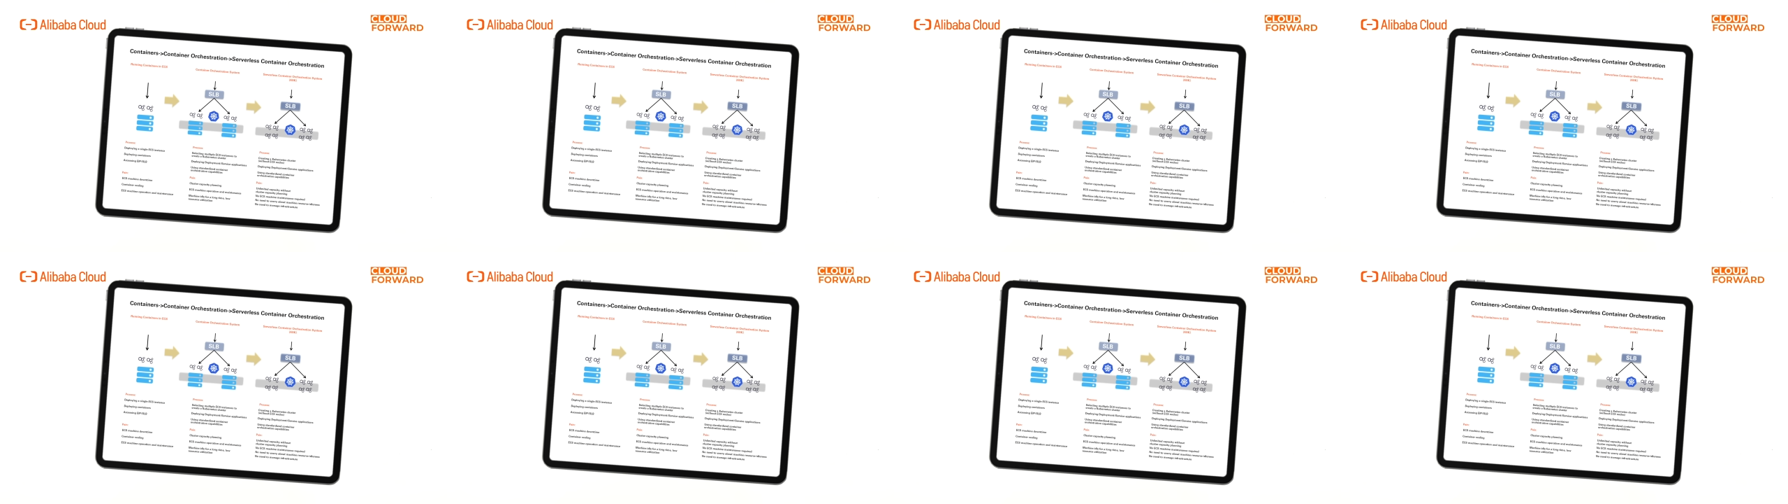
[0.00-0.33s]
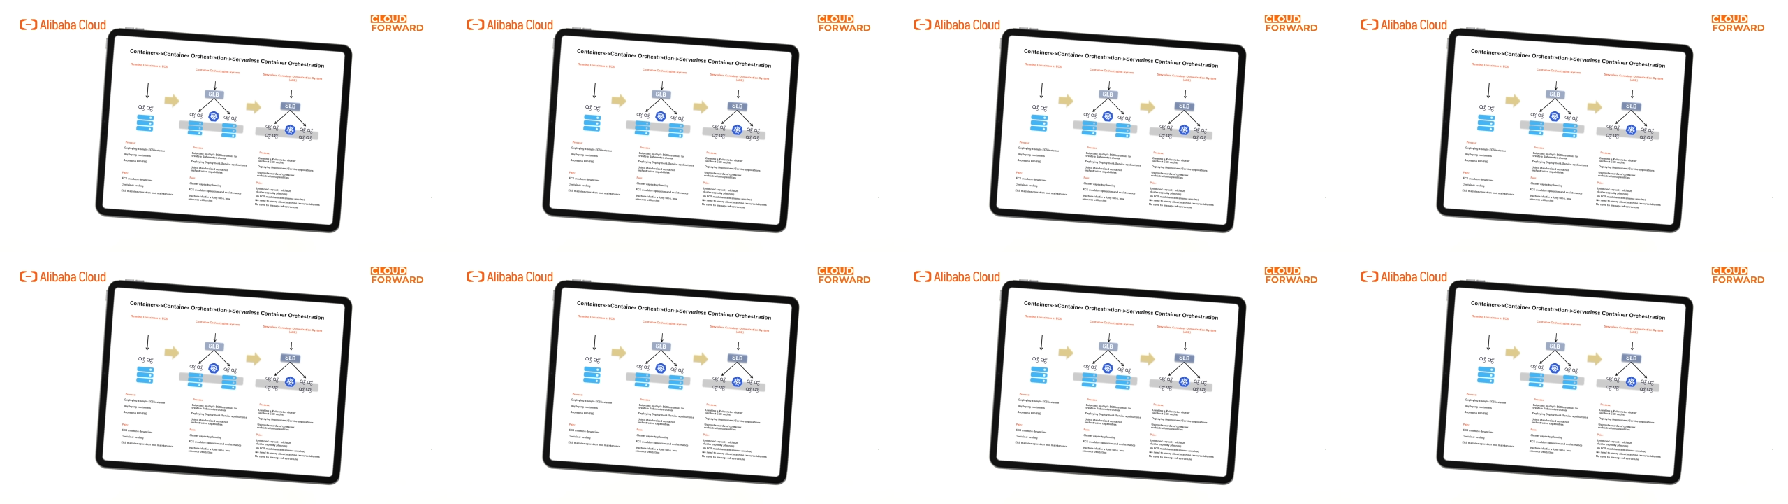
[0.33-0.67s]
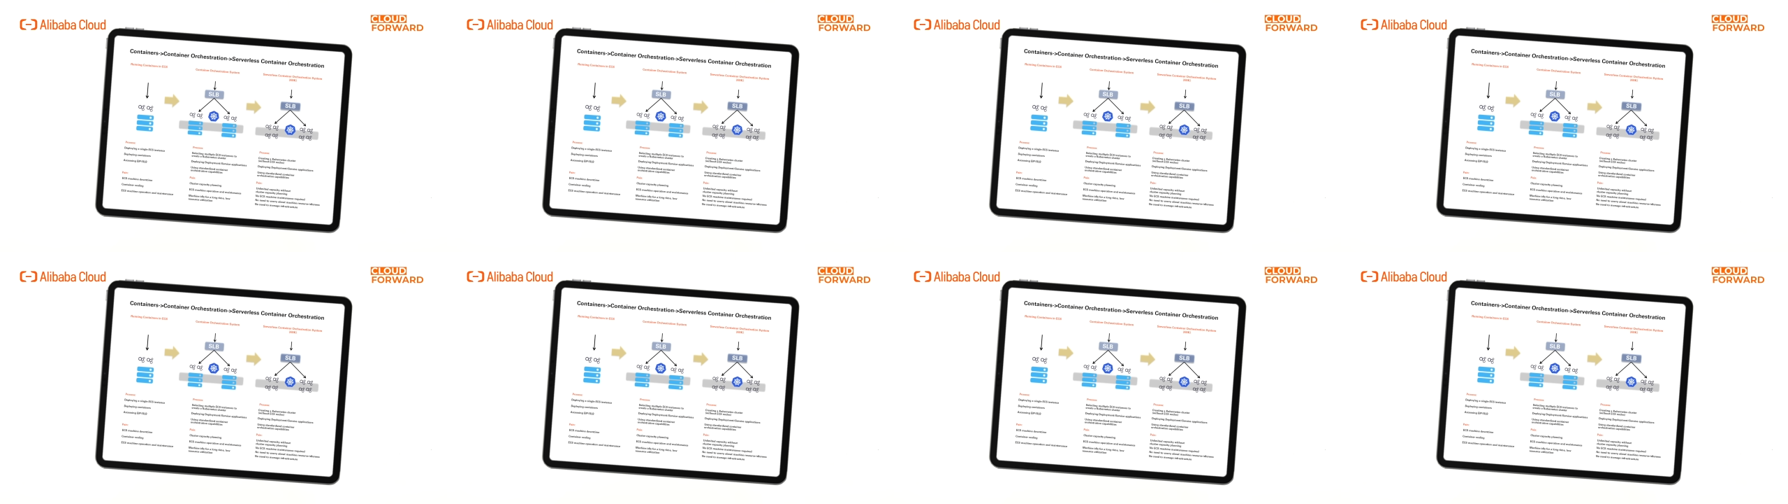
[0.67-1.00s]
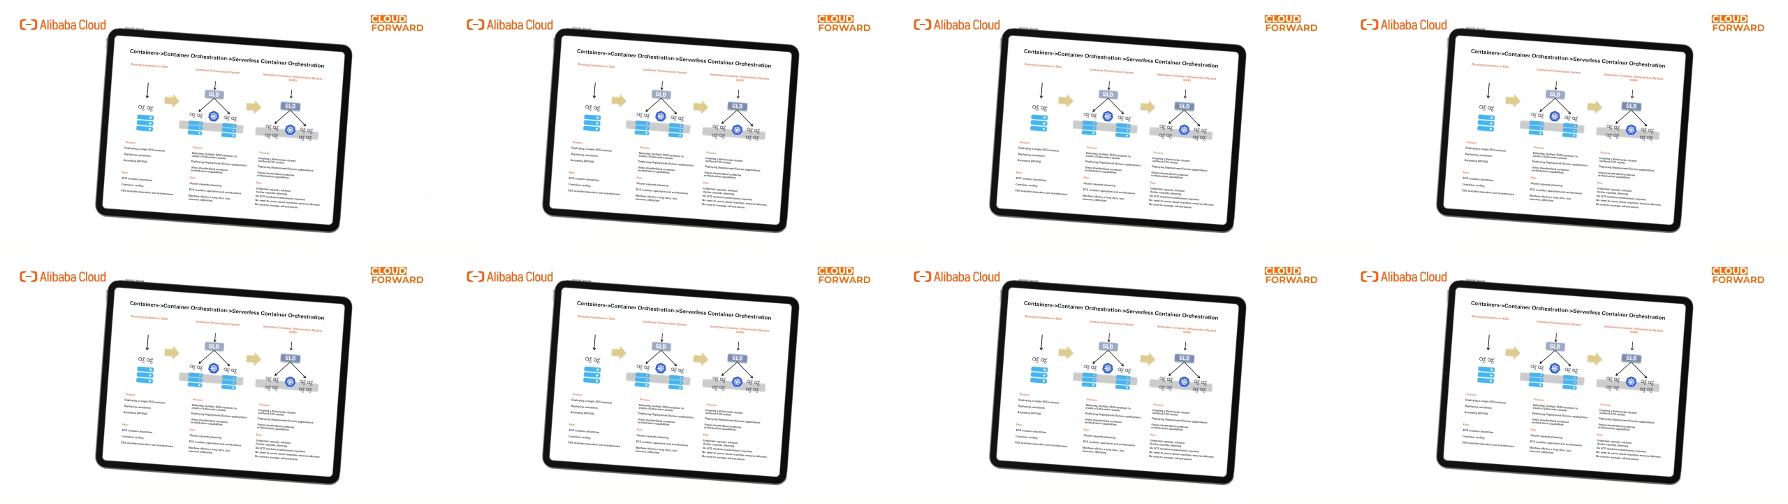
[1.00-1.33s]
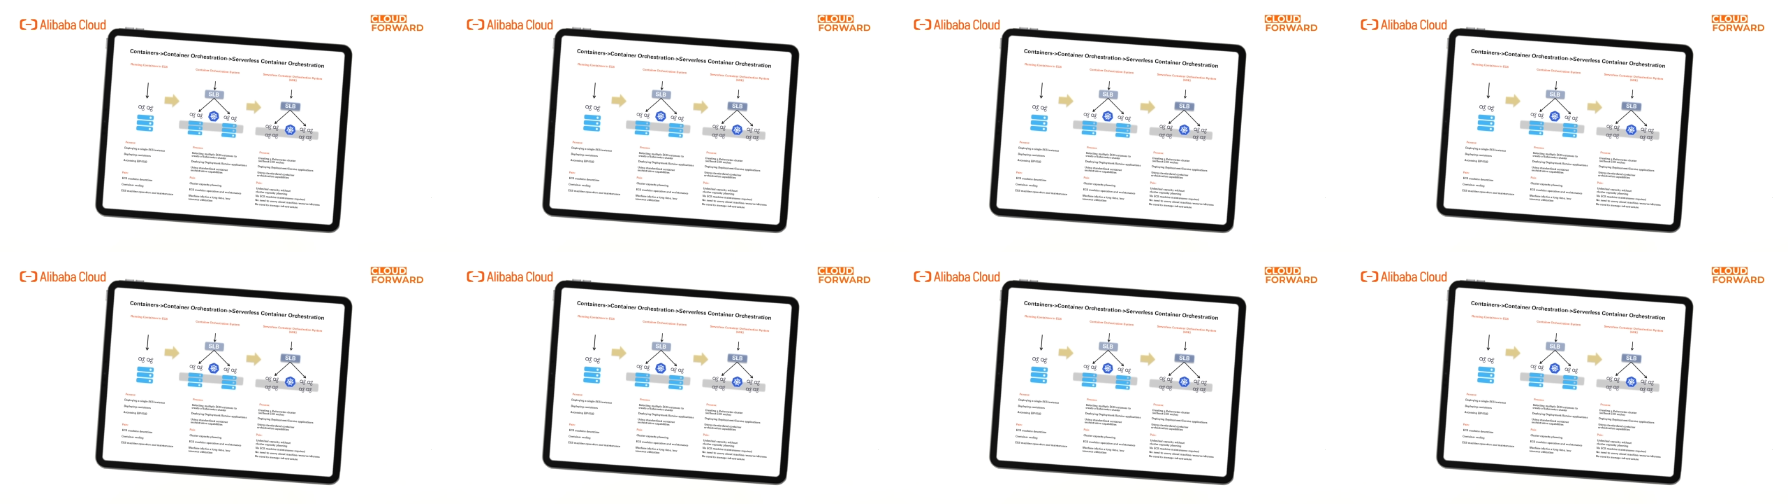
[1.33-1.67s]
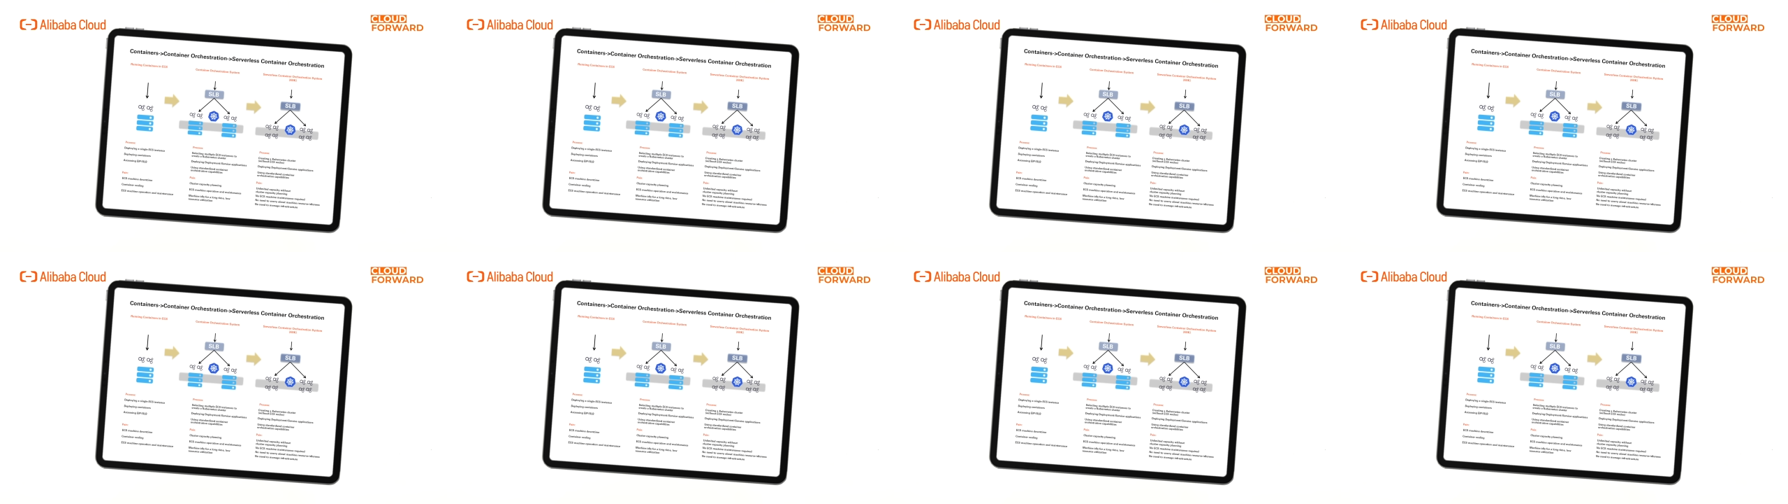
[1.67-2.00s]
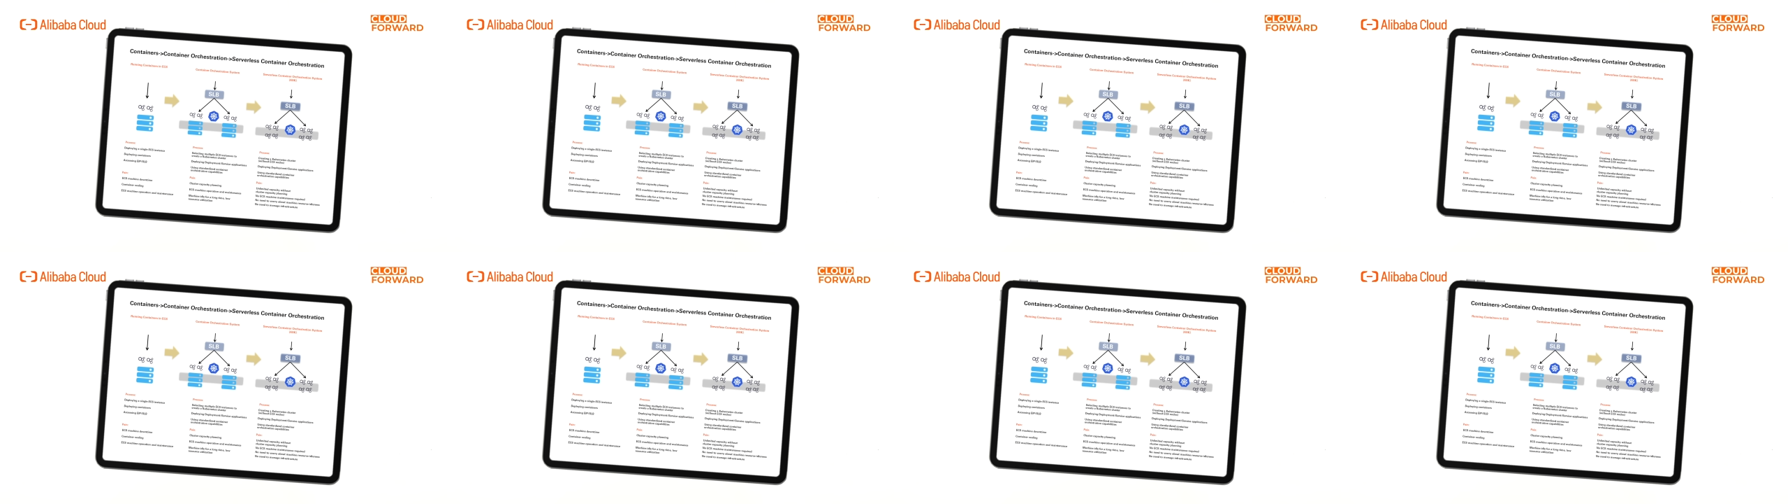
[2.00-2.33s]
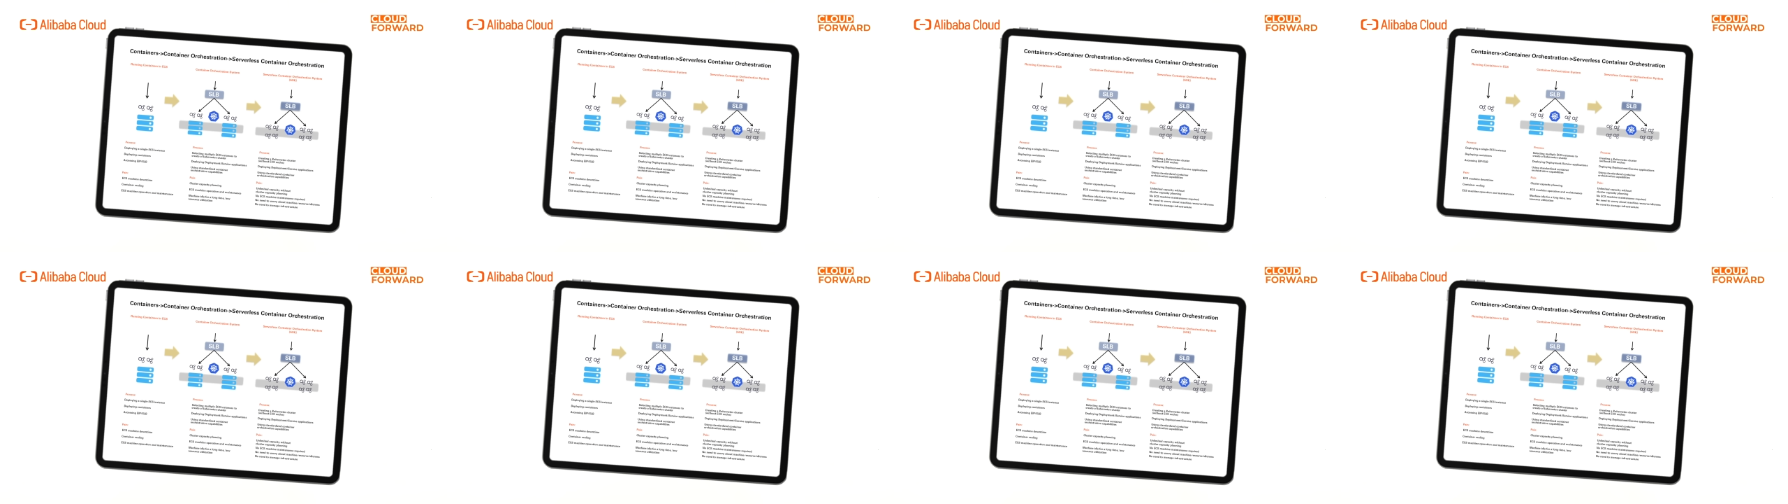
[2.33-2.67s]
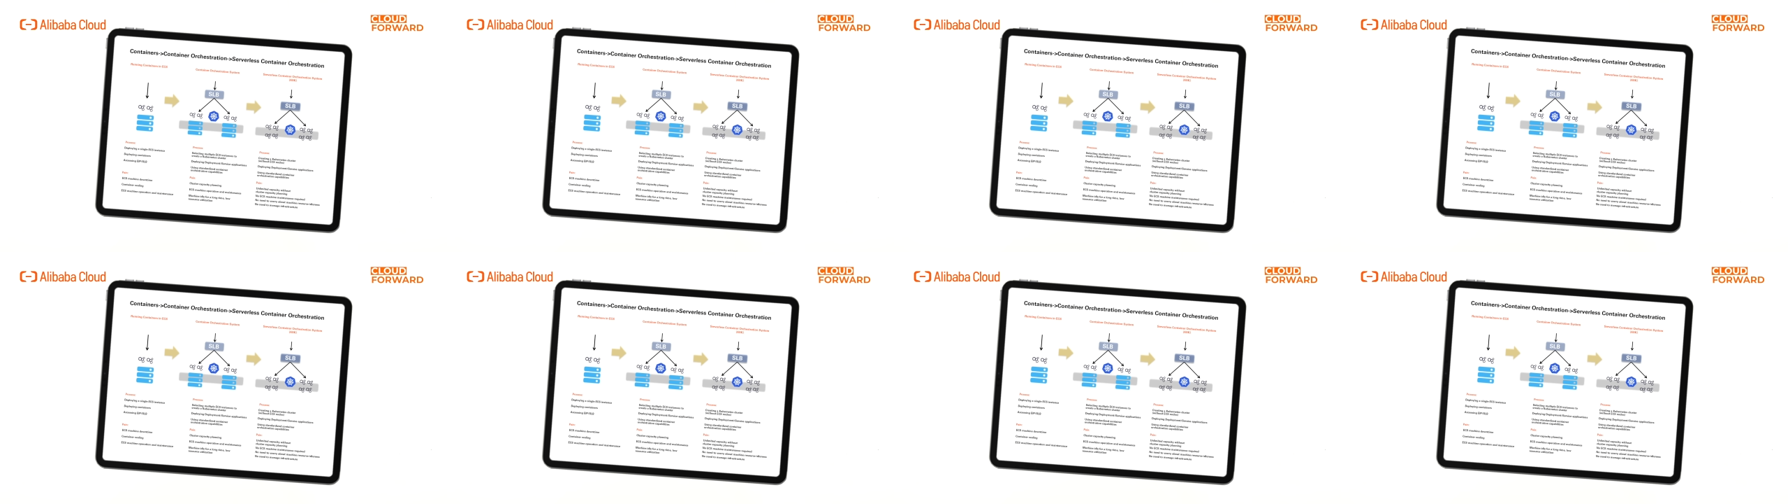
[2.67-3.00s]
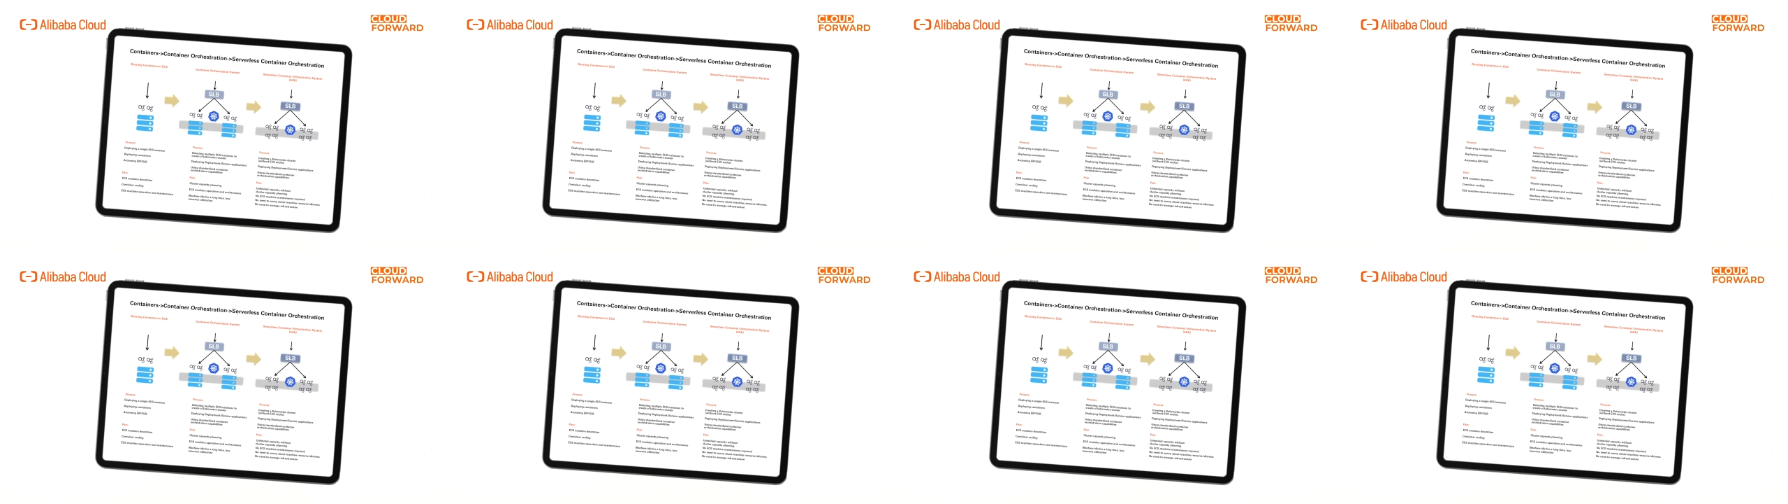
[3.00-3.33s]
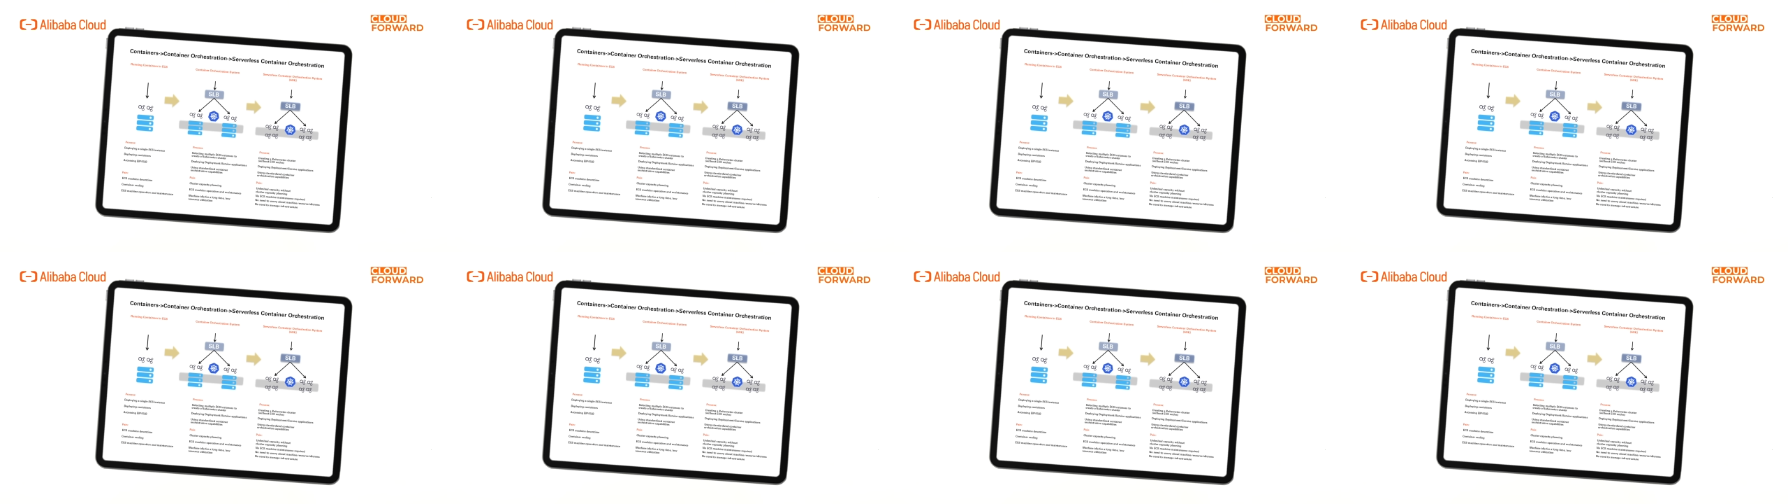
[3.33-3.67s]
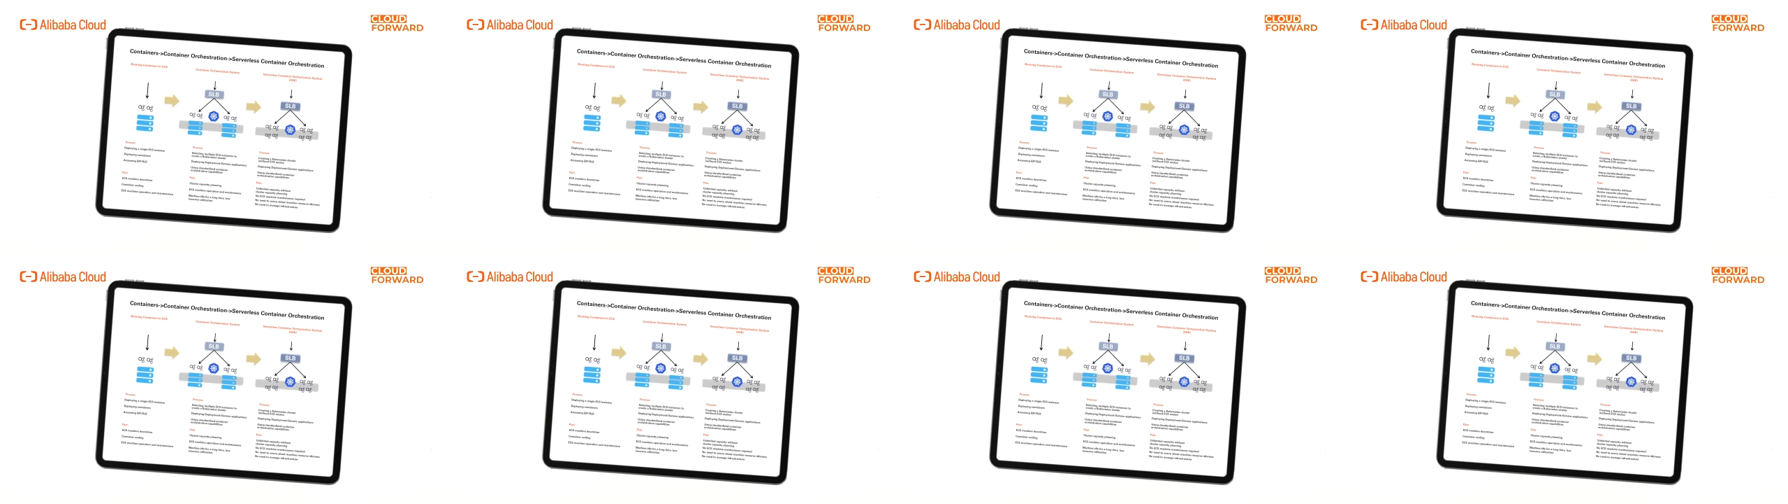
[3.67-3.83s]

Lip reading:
Nobody's mouth can be seen.